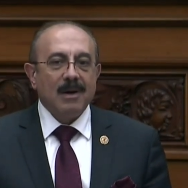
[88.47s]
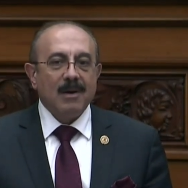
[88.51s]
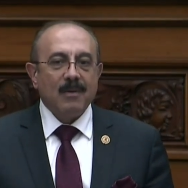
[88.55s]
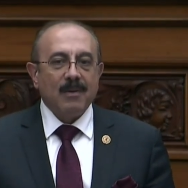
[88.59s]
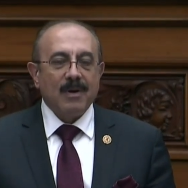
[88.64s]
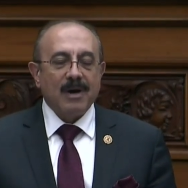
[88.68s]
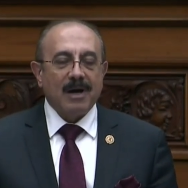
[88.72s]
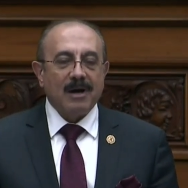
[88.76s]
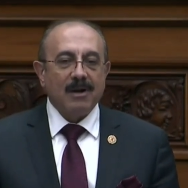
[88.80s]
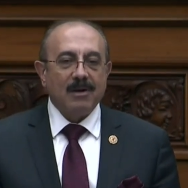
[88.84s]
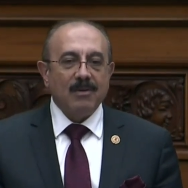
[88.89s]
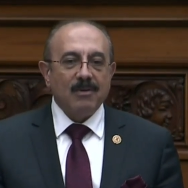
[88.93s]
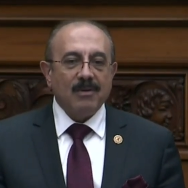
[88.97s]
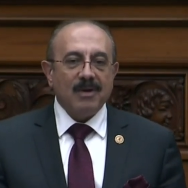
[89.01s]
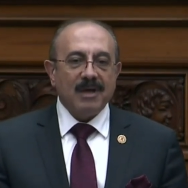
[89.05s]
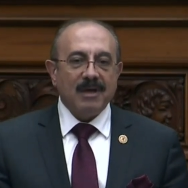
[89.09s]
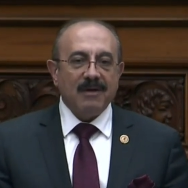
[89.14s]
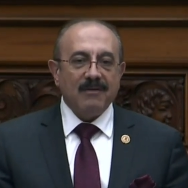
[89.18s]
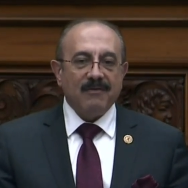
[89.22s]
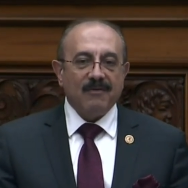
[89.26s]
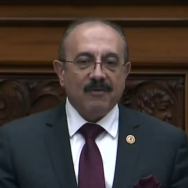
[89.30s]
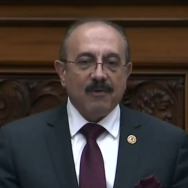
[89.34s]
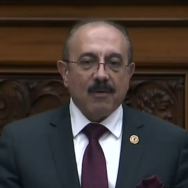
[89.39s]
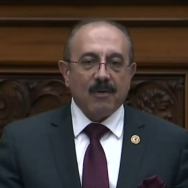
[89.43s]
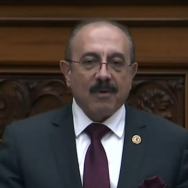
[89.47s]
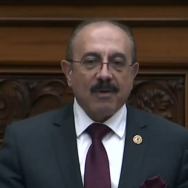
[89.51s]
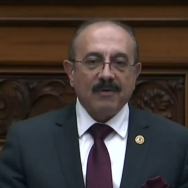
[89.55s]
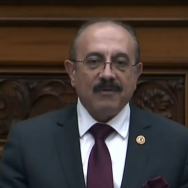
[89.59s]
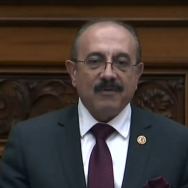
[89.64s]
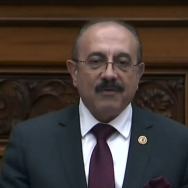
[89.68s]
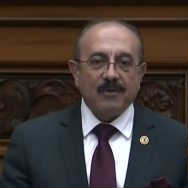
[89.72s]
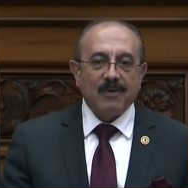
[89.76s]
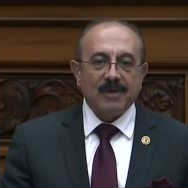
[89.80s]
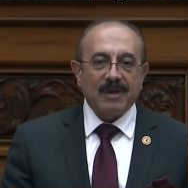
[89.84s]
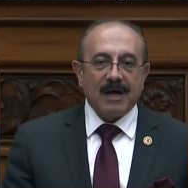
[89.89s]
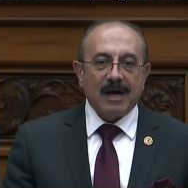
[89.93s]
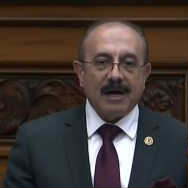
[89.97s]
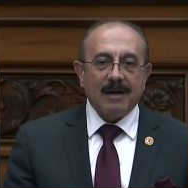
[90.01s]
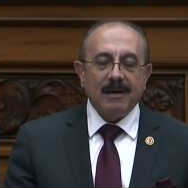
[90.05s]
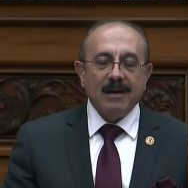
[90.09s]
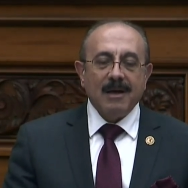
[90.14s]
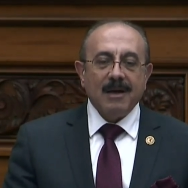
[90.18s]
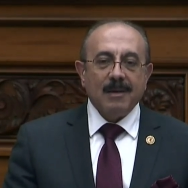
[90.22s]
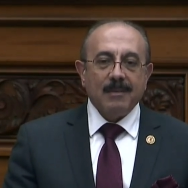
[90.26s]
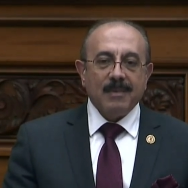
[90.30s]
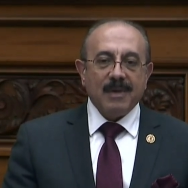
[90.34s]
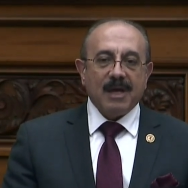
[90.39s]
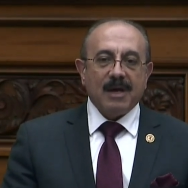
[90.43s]
We are looking forward for
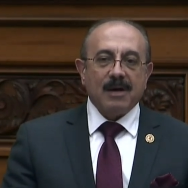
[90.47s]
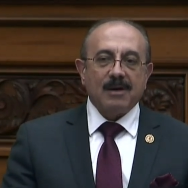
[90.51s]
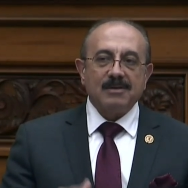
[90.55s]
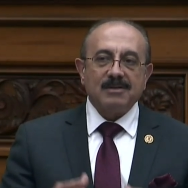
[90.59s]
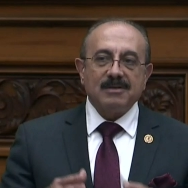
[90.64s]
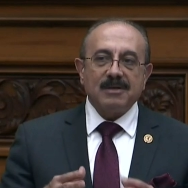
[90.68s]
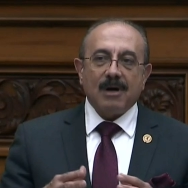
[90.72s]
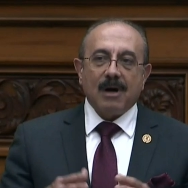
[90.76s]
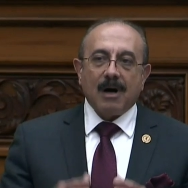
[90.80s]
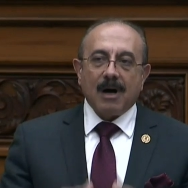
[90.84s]
that because